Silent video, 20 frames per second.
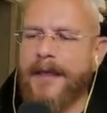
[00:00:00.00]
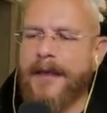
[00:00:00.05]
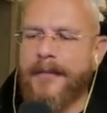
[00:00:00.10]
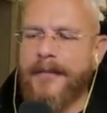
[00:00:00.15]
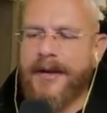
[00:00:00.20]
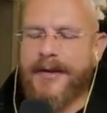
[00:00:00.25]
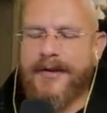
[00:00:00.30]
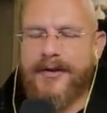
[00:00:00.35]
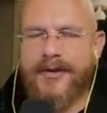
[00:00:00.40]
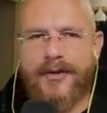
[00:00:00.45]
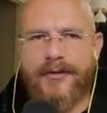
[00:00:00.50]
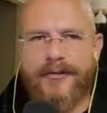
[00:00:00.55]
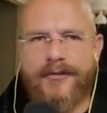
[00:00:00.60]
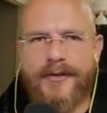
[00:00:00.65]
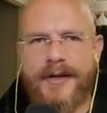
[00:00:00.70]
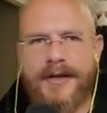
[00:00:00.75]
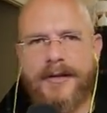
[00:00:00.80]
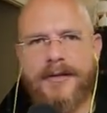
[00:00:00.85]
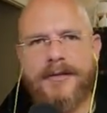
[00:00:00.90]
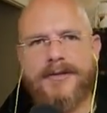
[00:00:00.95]
my
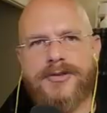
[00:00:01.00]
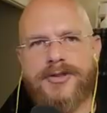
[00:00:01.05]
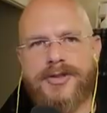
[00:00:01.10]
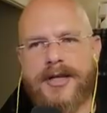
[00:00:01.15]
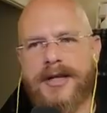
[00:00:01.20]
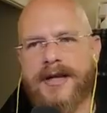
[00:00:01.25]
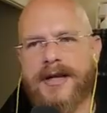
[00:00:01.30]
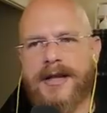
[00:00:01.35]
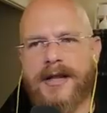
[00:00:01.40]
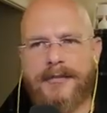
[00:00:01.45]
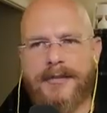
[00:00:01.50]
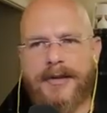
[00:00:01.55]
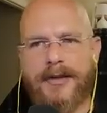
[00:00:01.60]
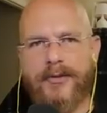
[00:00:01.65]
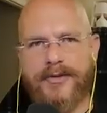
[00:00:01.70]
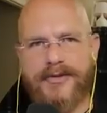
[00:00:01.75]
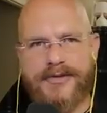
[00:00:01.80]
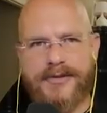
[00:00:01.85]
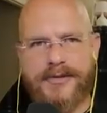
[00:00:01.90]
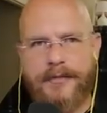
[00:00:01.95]
girlfriend cheated on me
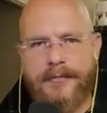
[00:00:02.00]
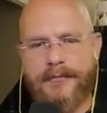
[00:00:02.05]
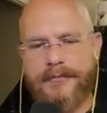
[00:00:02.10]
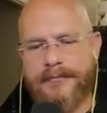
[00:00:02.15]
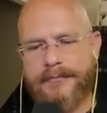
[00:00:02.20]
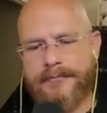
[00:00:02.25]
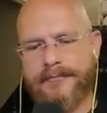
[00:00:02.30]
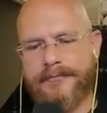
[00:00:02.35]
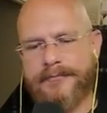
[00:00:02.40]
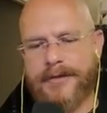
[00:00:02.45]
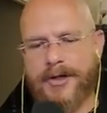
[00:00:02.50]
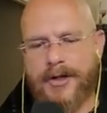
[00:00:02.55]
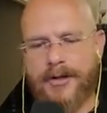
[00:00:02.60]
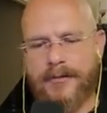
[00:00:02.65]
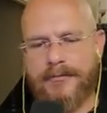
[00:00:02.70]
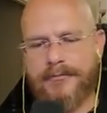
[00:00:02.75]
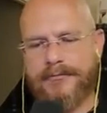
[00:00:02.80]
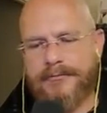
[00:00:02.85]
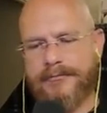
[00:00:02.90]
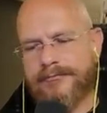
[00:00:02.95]
with some, you
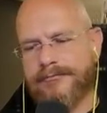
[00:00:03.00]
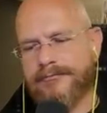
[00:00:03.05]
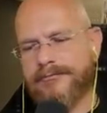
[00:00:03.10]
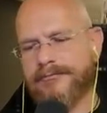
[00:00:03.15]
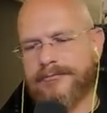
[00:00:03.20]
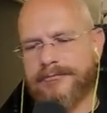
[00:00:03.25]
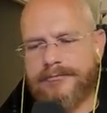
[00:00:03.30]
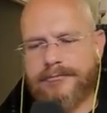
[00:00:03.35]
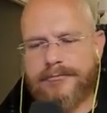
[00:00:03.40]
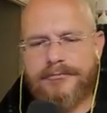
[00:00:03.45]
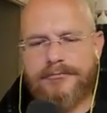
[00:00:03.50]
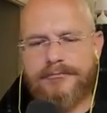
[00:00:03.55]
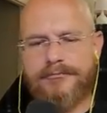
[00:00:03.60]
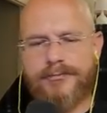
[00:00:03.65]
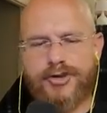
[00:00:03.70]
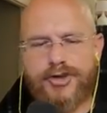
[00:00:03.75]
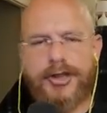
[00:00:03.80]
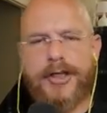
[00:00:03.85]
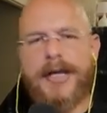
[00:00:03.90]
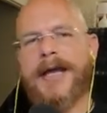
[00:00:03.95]
know,
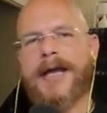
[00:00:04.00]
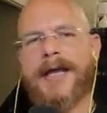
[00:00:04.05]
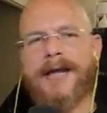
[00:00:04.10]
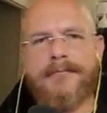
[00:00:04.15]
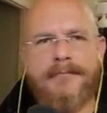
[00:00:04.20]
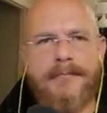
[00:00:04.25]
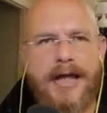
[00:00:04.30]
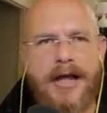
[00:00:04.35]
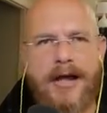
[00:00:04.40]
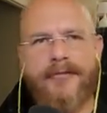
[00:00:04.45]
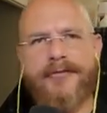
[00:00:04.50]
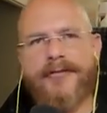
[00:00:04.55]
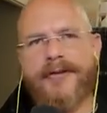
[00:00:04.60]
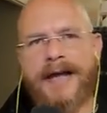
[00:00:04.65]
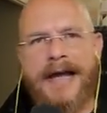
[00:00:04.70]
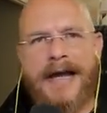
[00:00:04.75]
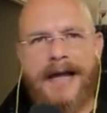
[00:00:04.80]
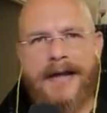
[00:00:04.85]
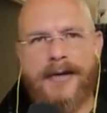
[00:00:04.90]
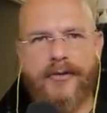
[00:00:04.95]
Chad alpha
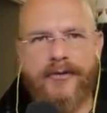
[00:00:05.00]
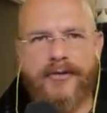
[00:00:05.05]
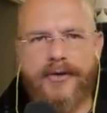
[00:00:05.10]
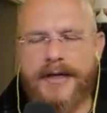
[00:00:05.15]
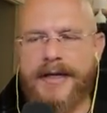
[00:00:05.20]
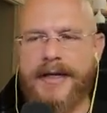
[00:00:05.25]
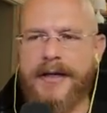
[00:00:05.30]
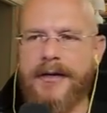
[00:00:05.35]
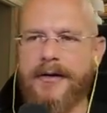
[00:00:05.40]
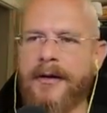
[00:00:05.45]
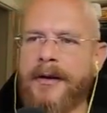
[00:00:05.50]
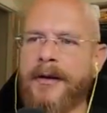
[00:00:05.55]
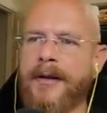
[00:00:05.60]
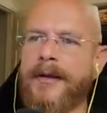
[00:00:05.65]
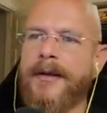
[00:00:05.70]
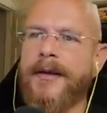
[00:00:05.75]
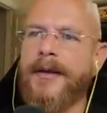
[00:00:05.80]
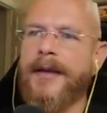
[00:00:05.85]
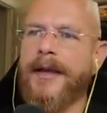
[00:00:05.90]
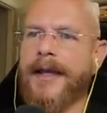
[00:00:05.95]
guy over here,
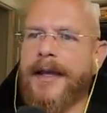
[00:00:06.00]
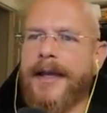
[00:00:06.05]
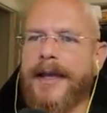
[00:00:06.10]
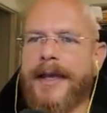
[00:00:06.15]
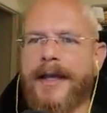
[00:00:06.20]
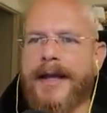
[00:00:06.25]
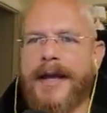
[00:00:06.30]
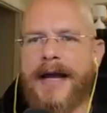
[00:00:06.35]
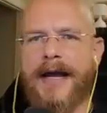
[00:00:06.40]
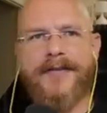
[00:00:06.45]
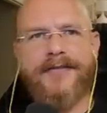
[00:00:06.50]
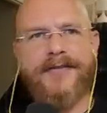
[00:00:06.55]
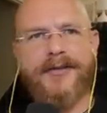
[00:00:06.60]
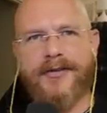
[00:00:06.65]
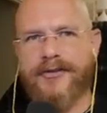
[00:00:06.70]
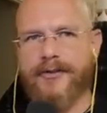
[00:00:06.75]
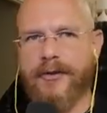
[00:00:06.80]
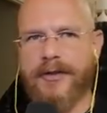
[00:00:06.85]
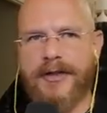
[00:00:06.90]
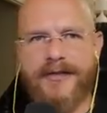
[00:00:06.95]
and I
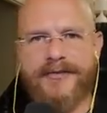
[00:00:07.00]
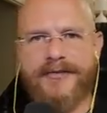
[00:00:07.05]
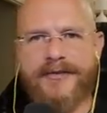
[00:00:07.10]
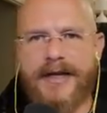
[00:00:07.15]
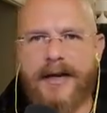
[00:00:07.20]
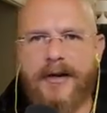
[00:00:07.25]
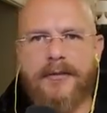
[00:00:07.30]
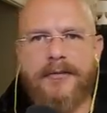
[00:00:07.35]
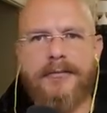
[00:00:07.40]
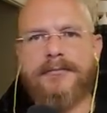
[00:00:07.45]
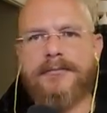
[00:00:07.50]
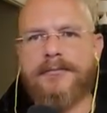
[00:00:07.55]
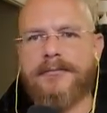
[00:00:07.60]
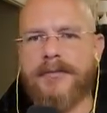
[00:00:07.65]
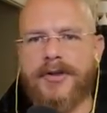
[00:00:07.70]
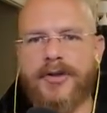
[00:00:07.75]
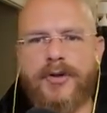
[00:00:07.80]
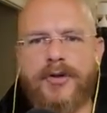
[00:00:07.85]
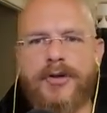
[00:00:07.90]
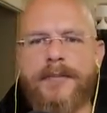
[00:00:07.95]
feel so left out.
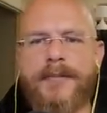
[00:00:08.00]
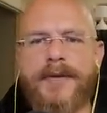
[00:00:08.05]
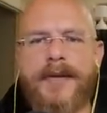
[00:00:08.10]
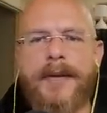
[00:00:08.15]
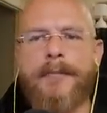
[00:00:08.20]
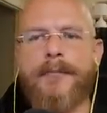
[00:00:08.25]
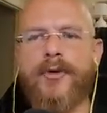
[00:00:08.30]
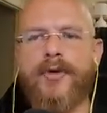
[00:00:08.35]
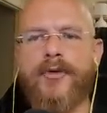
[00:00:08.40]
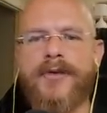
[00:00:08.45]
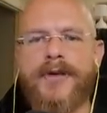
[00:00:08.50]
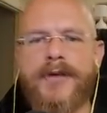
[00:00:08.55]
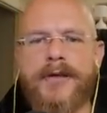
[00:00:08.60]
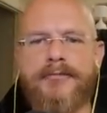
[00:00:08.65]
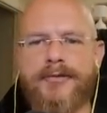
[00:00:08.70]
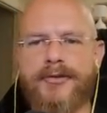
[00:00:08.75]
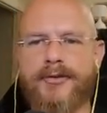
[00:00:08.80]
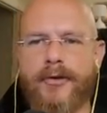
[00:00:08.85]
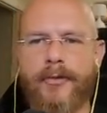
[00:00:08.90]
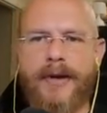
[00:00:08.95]
You could be a movie
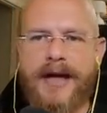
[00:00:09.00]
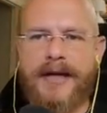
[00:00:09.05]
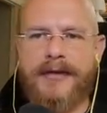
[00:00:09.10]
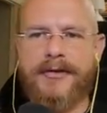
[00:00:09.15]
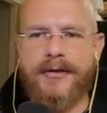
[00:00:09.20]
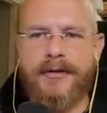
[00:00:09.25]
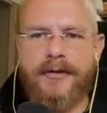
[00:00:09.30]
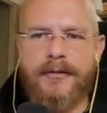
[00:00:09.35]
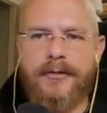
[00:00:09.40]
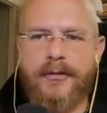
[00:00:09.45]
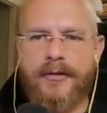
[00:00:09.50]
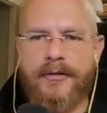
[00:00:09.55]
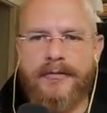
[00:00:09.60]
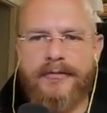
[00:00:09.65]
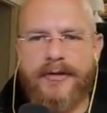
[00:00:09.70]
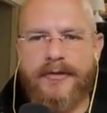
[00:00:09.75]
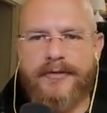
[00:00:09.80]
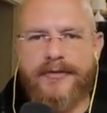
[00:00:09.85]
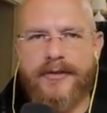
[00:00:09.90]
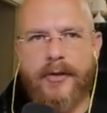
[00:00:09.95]
director or a
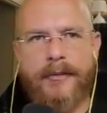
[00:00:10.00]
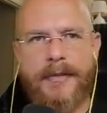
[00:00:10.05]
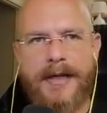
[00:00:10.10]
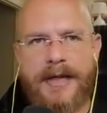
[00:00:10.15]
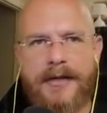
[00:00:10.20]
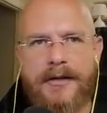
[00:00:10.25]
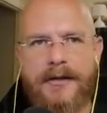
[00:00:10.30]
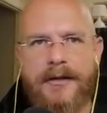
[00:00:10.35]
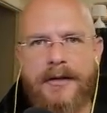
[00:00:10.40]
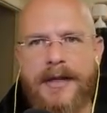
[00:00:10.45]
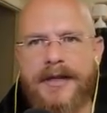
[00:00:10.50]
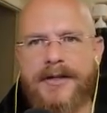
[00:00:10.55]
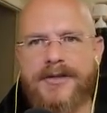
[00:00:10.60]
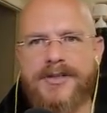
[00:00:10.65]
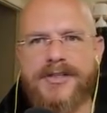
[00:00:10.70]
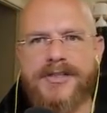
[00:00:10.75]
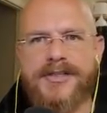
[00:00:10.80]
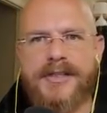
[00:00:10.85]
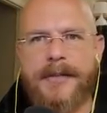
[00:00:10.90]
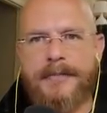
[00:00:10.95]
filmmaker, and
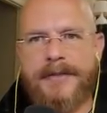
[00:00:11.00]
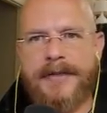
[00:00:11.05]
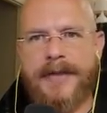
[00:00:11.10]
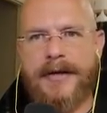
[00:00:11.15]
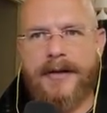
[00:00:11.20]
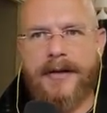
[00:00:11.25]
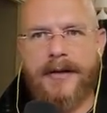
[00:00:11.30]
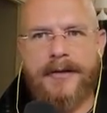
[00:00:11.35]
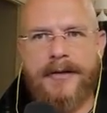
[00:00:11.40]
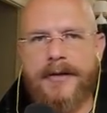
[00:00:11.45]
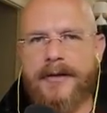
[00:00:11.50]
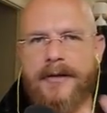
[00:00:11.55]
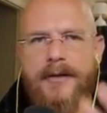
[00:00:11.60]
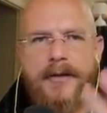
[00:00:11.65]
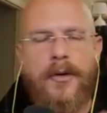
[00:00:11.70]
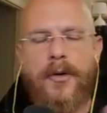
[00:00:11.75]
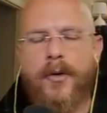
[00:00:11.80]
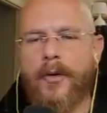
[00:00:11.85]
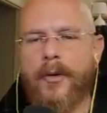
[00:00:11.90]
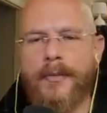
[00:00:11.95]
she stepped out on you,
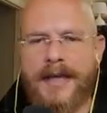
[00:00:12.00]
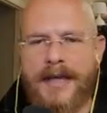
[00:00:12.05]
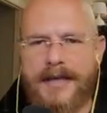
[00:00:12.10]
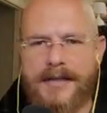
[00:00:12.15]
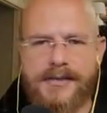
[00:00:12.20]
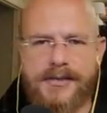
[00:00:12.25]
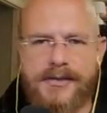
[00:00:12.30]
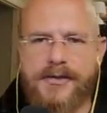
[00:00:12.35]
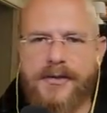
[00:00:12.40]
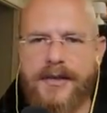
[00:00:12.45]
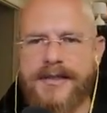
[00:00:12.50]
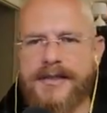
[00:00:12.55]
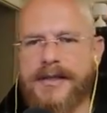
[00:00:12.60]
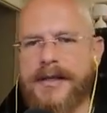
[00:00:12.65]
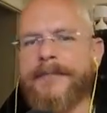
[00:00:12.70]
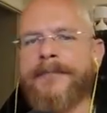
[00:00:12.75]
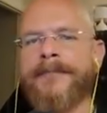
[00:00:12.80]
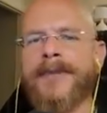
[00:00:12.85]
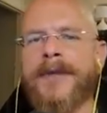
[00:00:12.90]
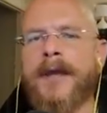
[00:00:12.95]
whole mess. So they
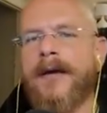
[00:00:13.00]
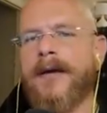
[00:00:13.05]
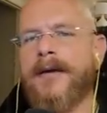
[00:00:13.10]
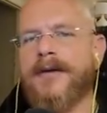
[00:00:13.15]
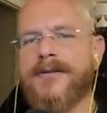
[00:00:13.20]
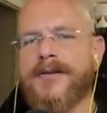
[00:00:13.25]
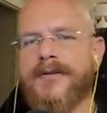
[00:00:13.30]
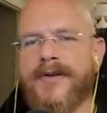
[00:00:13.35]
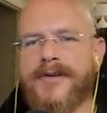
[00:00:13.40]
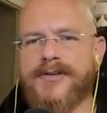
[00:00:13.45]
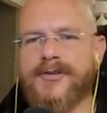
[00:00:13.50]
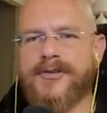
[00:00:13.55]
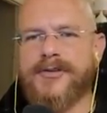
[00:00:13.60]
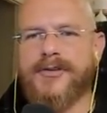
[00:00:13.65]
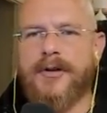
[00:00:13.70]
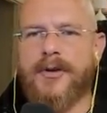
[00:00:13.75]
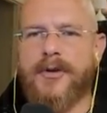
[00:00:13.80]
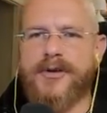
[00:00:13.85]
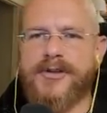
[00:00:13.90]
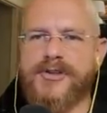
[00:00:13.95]
say, Sylvester
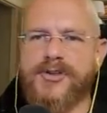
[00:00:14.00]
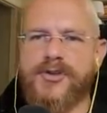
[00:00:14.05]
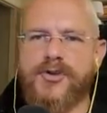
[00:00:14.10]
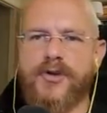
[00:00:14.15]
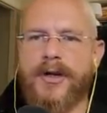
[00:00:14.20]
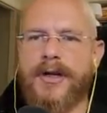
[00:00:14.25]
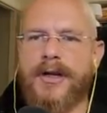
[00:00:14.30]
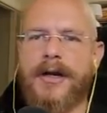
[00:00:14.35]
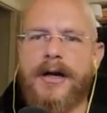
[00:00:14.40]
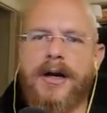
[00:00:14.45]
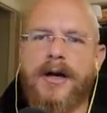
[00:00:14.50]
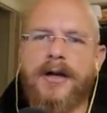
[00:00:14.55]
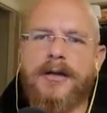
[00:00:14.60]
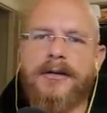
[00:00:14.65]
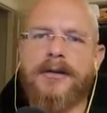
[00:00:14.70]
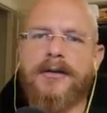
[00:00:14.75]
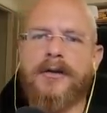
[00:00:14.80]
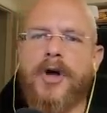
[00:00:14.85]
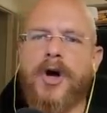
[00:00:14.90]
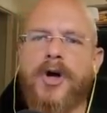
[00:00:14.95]
Stallone has enjoyed a
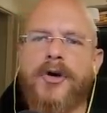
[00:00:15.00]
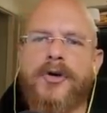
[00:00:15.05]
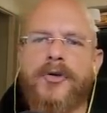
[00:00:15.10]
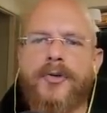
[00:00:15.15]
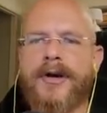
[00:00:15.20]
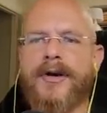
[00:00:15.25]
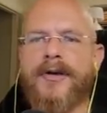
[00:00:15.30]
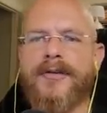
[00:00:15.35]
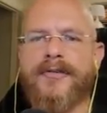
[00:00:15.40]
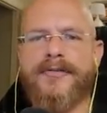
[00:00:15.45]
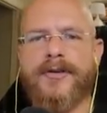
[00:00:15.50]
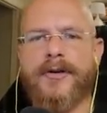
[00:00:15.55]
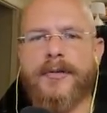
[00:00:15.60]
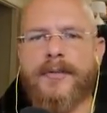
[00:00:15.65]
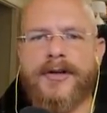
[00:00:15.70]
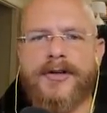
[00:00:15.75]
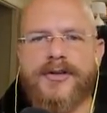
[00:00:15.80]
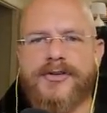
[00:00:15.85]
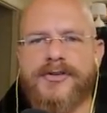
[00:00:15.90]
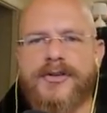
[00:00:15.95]
long career in the
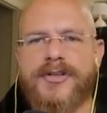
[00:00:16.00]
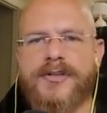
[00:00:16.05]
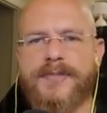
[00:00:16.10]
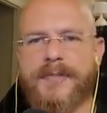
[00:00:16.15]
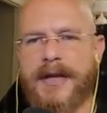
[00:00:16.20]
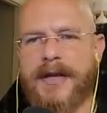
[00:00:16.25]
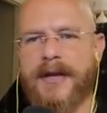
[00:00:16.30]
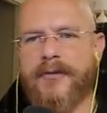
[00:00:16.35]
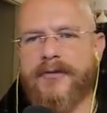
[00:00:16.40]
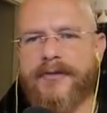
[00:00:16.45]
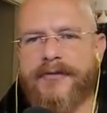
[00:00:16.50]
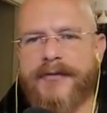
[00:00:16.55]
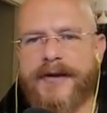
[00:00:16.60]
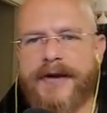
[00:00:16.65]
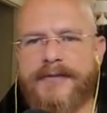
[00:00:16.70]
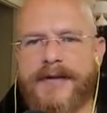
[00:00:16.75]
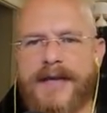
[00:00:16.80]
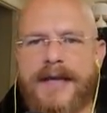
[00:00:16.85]
film industry spanning over five